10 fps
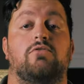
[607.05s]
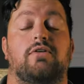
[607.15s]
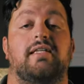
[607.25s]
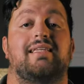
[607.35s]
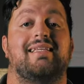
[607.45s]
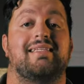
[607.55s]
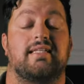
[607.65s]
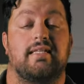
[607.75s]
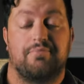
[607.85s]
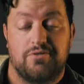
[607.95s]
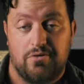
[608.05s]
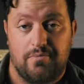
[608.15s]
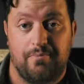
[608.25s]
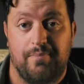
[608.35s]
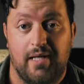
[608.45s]
to read the description
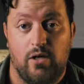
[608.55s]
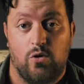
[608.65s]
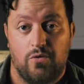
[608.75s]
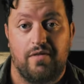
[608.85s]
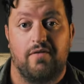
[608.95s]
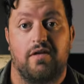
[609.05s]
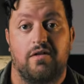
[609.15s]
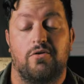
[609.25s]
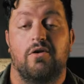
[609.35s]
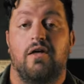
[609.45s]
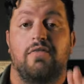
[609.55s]
below the video.